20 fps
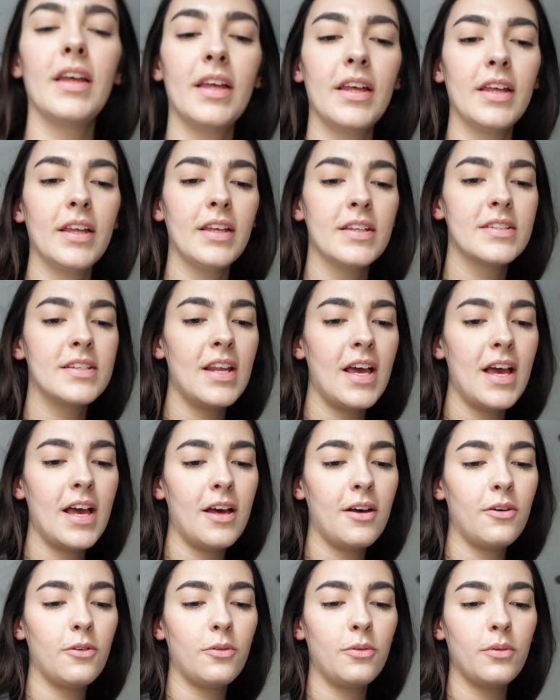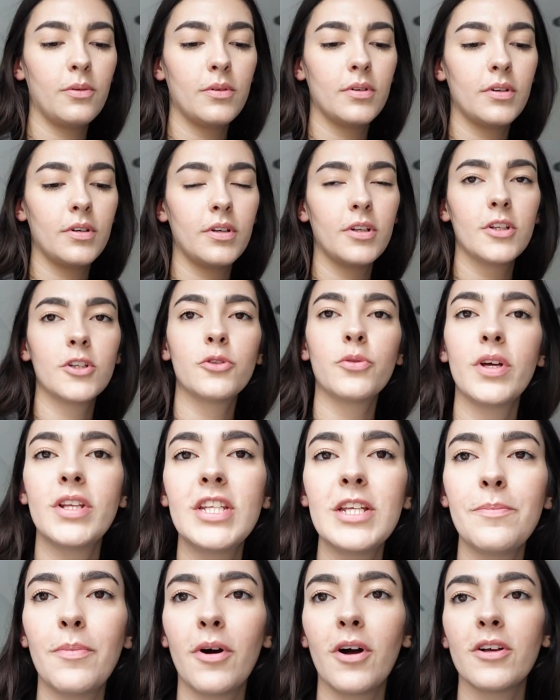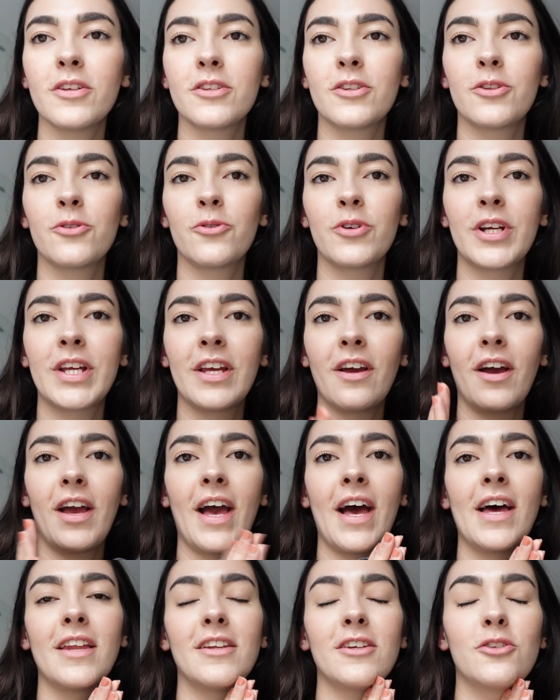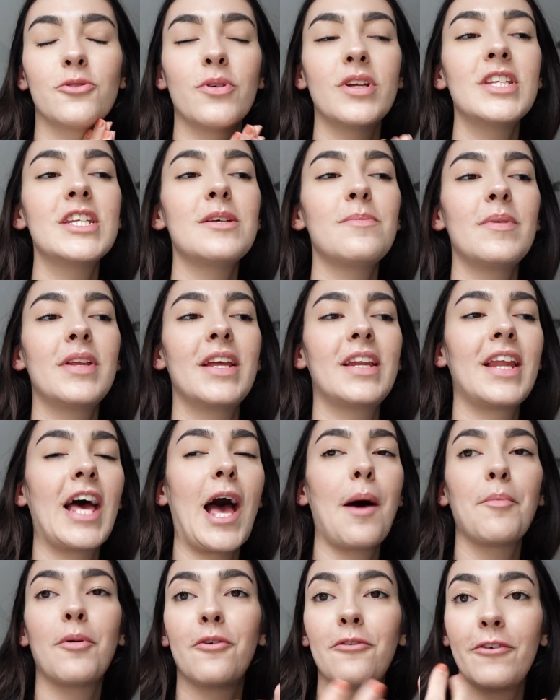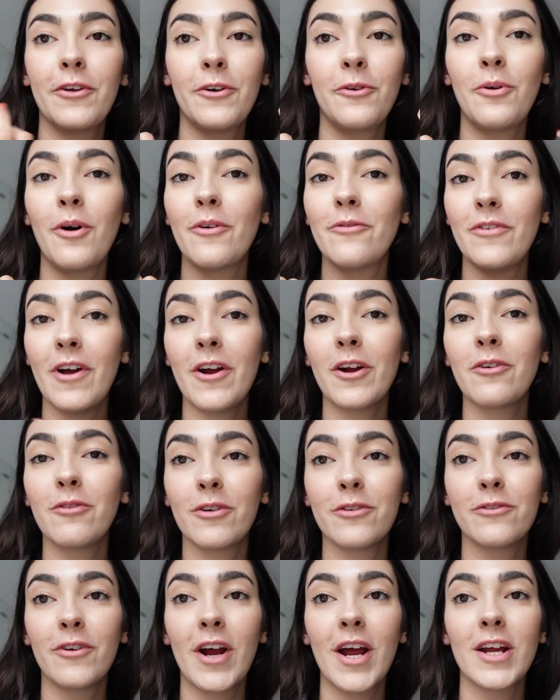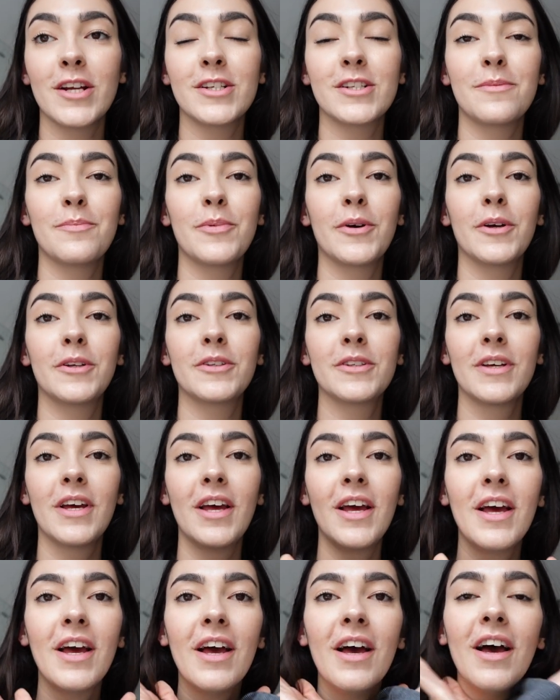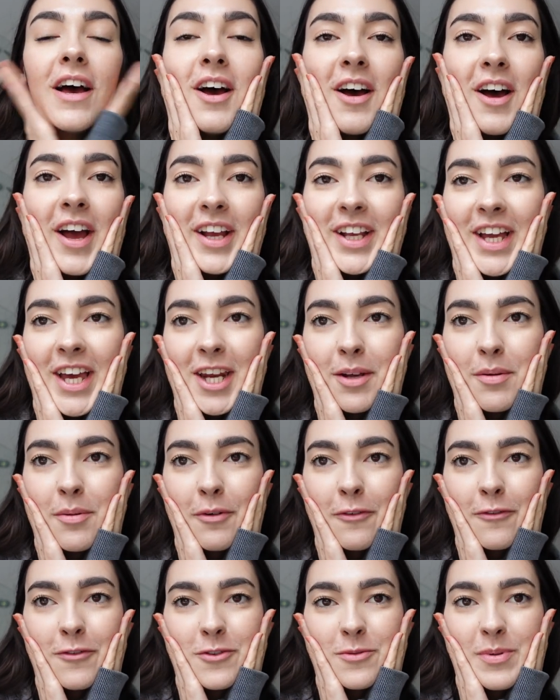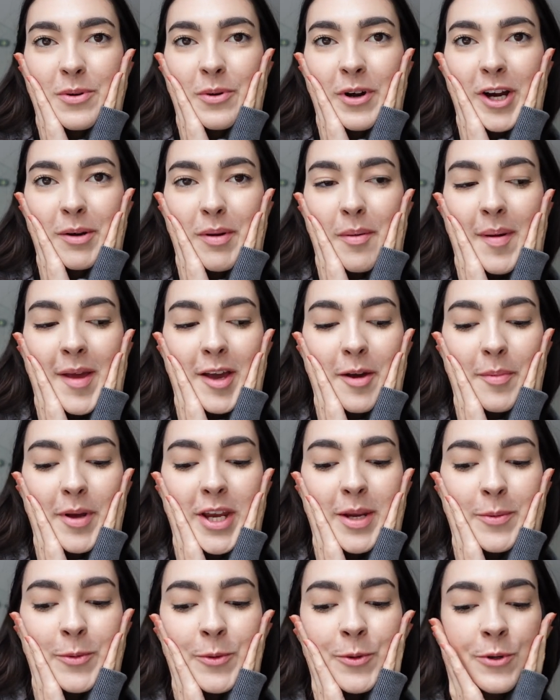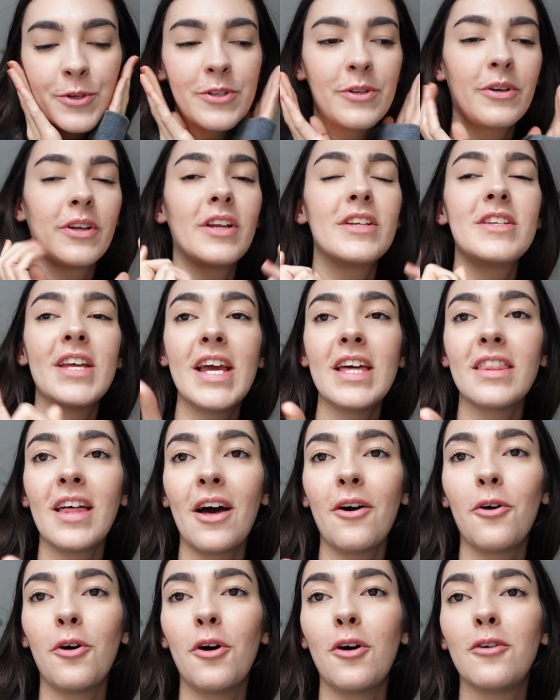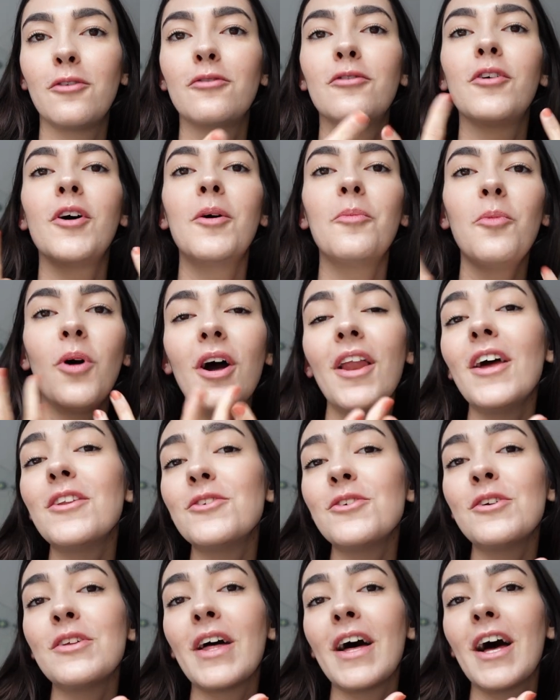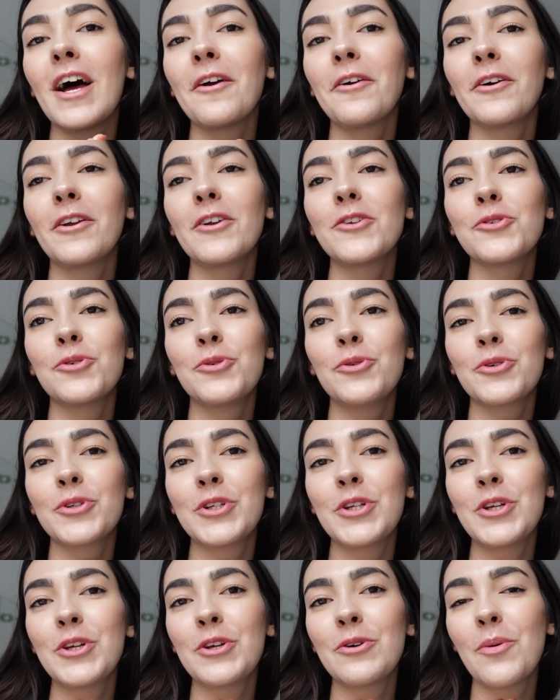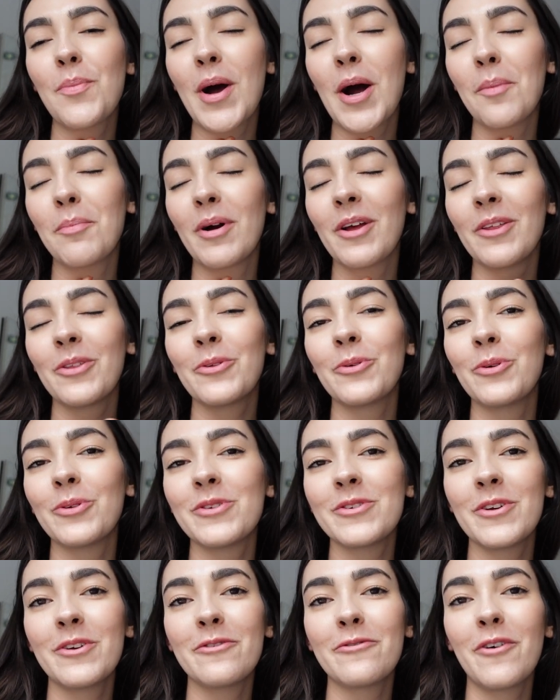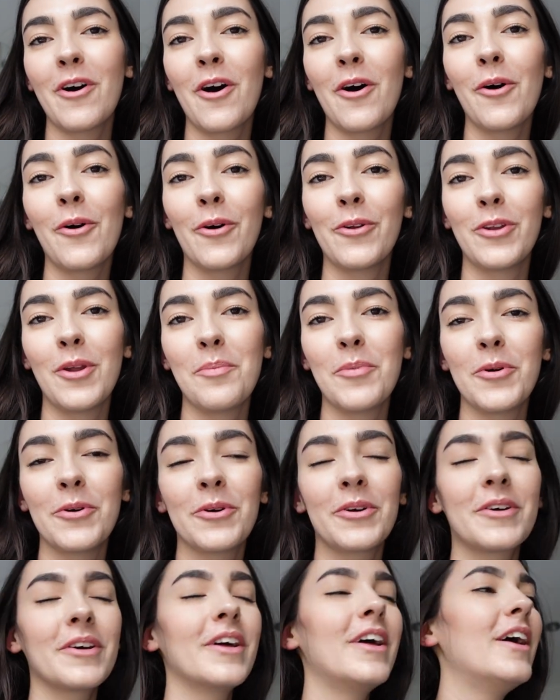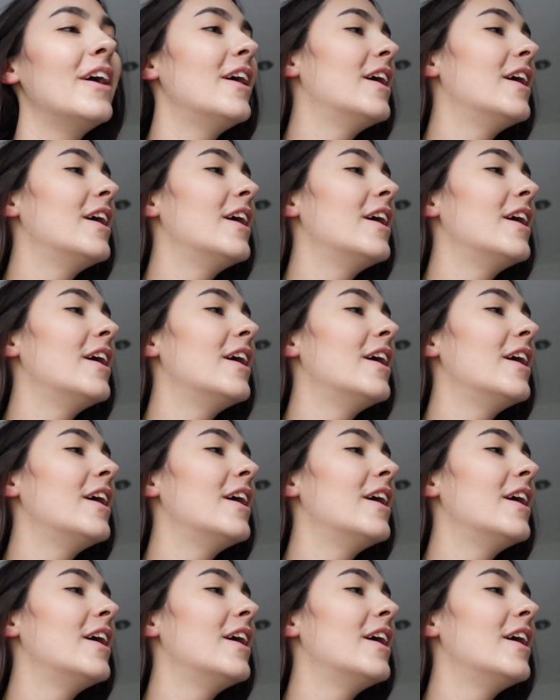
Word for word: It is now 20 past 3. I had a 20 minute nap, feel very refreshed, but I cannot be bothered to be wearing my makeup anymore. So I'm going to take that off. And while I do that, I'm going to talk to you about my thoughts so far on the book.